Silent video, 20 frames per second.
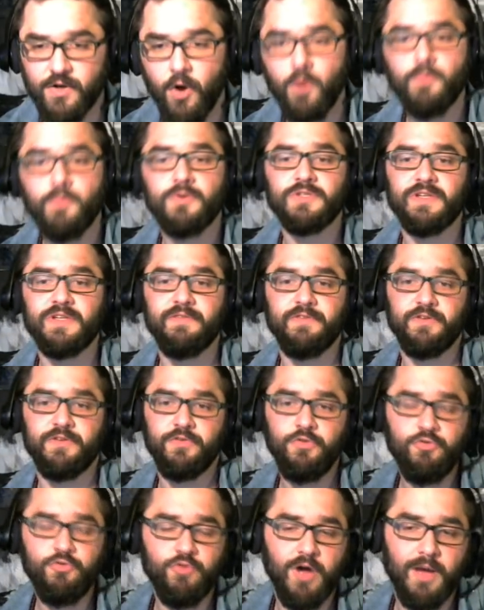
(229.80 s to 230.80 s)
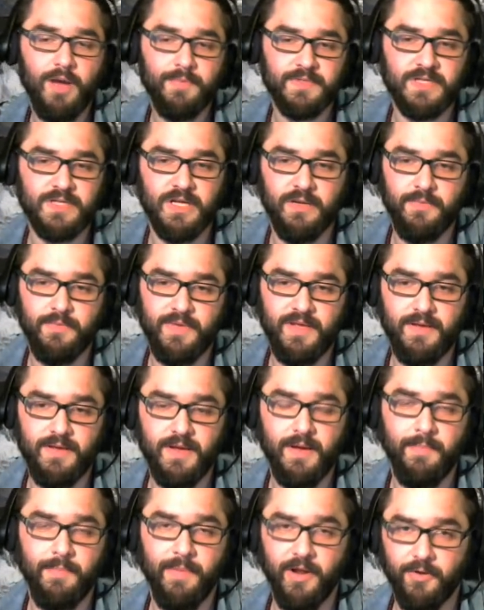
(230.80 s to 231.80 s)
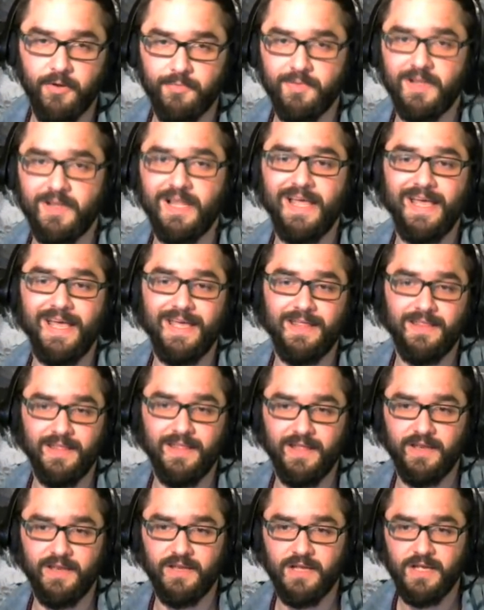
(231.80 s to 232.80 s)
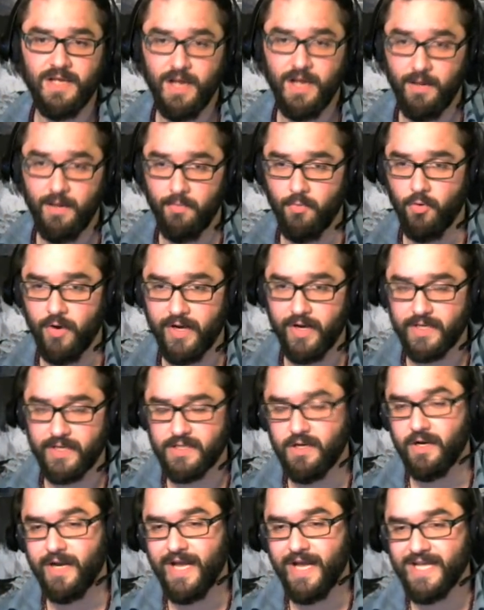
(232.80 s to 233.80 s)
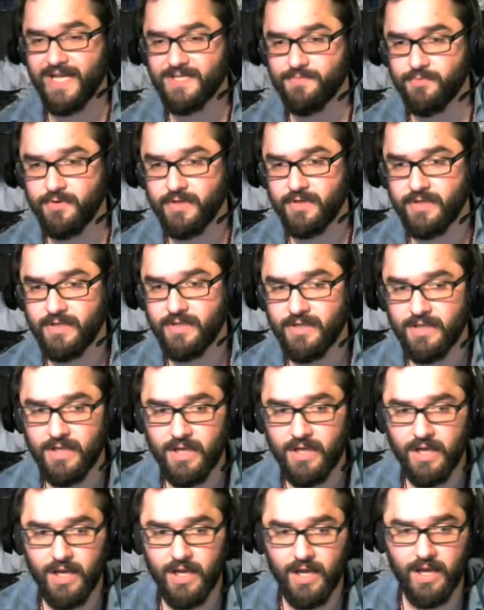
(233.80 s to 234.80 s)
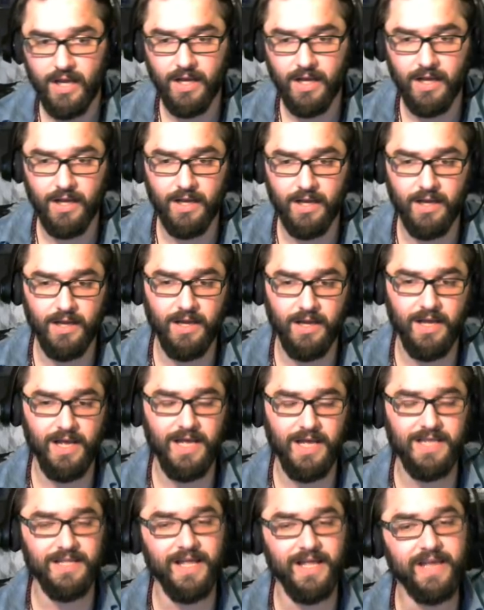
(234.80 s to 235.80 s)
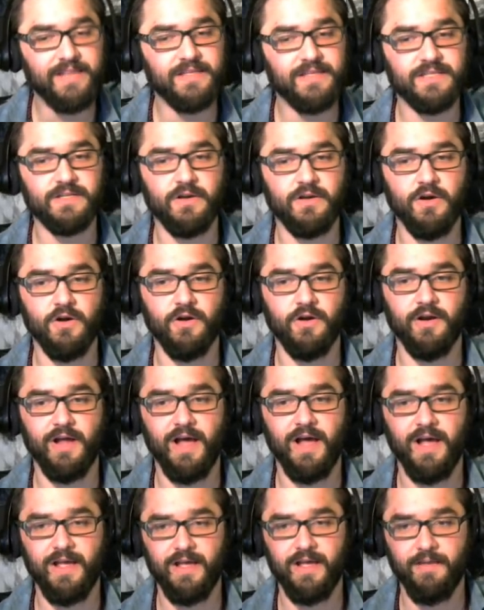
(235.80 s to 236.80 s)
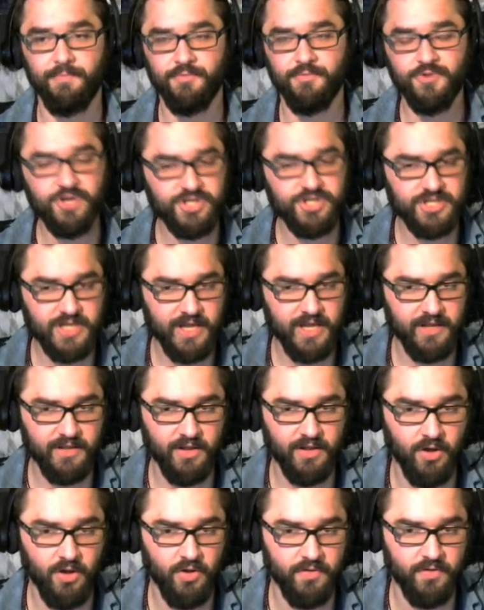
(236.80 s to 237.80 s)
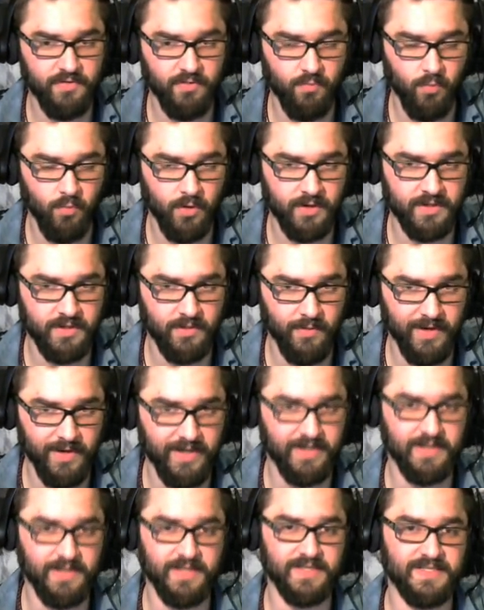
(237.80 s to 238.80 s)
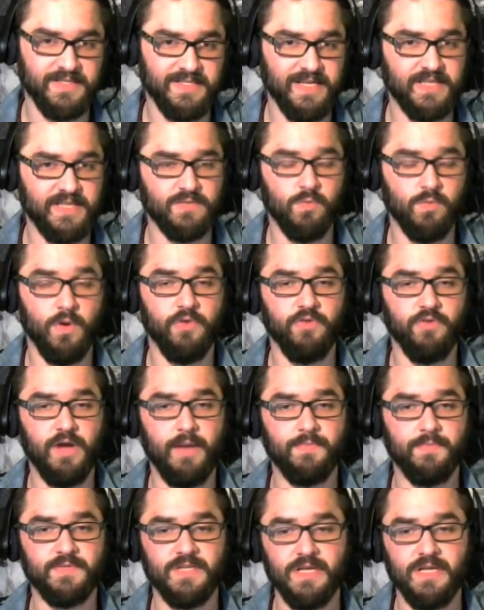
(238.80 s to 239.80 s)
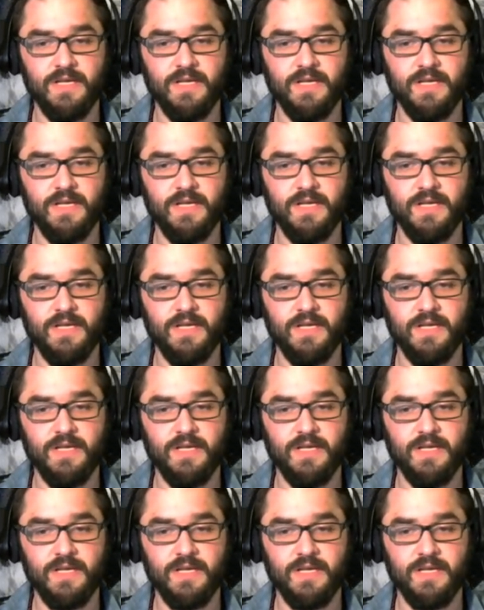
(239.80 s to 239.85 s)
almost every 2-drop is going to be a better play than a Morag Tongue Aspirant. I like this card. I appreciate all the work that went into this set's 1-drops,